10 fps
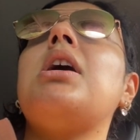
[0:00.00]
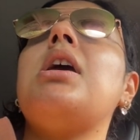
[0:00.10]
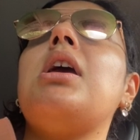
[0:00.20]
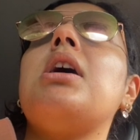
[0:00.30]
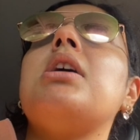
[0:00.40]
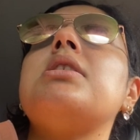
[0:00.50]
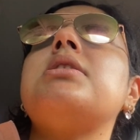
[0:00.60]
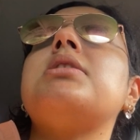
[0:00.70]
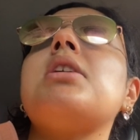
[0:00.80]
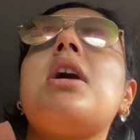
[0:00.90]

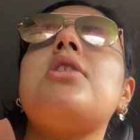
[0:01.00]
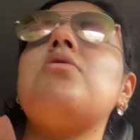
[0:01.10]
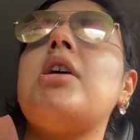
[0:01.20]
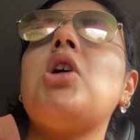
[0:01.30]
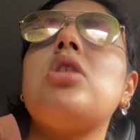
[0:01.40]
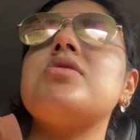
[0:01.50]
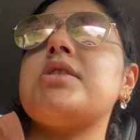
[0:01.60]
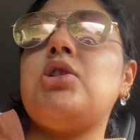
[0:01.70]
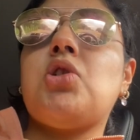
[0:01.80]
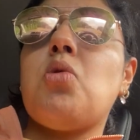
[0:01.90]
And I don't, I
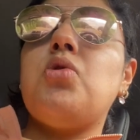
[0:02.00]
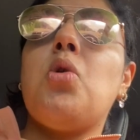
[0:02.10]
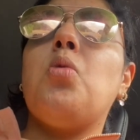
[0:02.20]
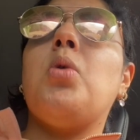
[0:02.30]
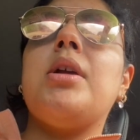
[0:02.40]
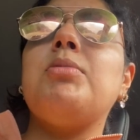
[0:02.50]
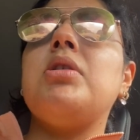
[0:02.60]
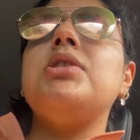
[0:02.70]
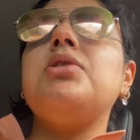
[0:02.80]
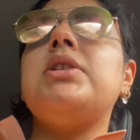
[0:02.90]
honestly don't know what I'm
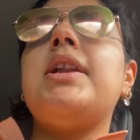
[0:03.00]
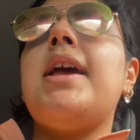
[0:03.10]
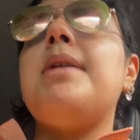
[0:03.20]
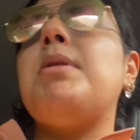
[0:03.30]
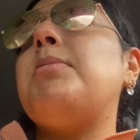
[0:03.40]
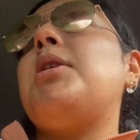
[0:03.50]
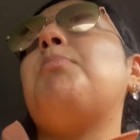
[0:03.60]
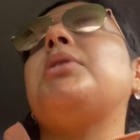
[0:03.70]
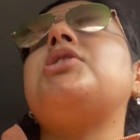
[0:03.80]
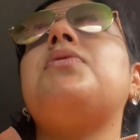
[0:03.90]
gonna do today. Maybe a
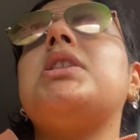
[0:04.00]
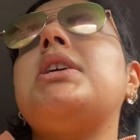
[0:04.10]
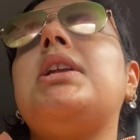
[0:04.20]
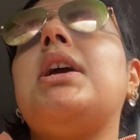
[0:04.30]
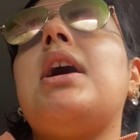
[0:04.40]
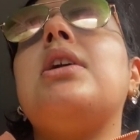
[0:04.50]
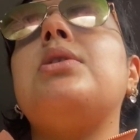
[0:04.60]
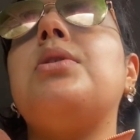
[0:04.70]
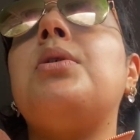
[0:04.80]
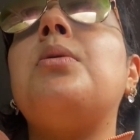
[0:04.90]
bunch of cleaning, I don't
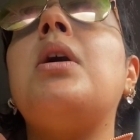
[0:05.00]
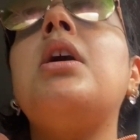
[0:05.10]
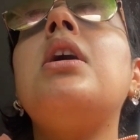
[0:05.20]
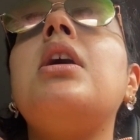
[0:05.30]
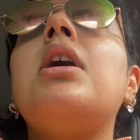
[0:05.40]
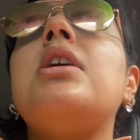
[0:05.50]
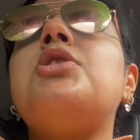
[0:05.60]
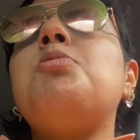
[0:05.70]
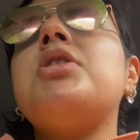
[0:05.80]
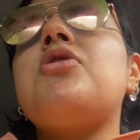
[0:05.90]
know. I
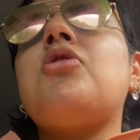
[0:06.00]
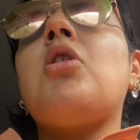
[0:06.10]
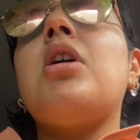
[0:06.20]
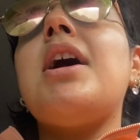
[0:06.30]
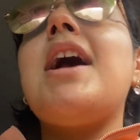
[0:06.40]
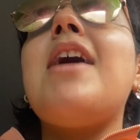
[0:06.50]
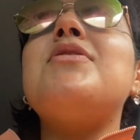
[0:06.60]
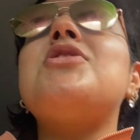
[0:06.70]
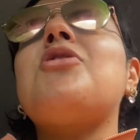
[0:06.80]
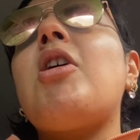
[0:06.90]
do wanna start, I haven't
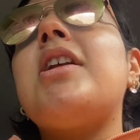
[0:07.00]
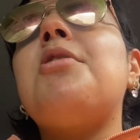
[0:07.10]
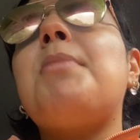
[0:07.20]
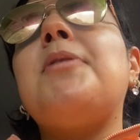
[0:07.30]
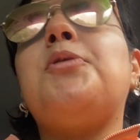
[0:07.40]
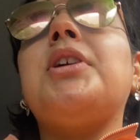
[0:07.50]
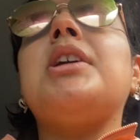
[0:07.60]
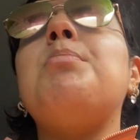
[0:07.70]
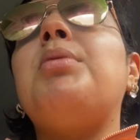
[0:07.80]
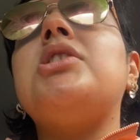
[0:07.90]
started in my
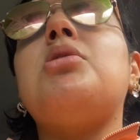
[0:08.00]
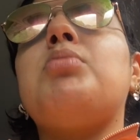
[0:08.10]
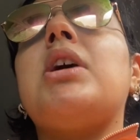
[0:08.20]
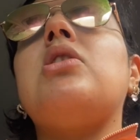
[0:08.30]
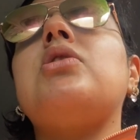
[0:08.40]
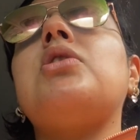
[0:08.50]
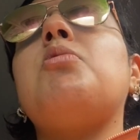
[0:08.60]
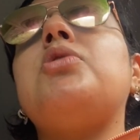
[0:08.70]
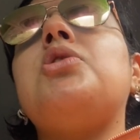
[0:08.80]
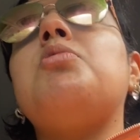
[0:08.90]
freaking budget planner, so
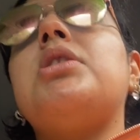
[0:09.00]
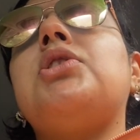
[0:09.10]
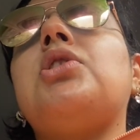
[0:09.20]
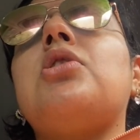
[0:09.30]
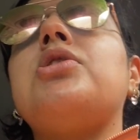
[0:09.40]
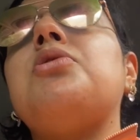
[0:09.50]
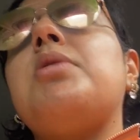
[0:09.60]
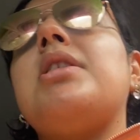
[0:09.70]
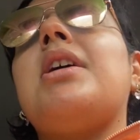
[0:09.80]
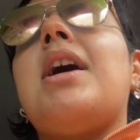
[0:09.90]
I do wanna start
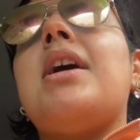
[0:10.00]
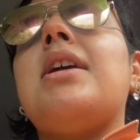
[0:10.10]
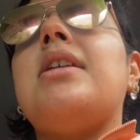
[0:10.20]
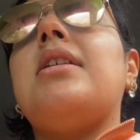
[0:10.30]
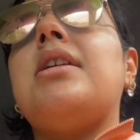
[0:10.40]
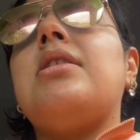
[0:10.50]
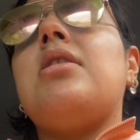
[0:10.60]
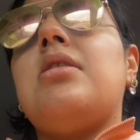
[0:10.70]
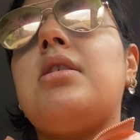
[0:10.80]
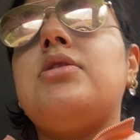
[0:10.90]
doing that and
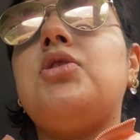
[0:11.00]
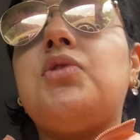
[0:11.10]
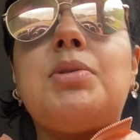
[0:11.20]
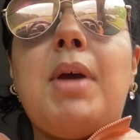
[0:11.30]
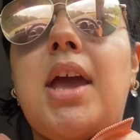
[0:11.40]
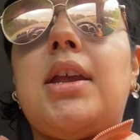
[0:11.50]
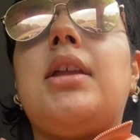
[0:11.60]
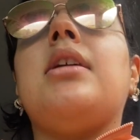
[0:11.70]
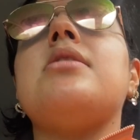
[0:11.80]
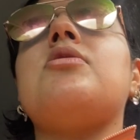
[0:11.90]
then do some
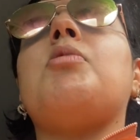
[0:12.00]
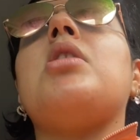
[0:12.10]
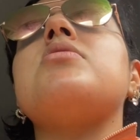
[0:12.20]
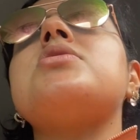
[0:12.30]
editing as well.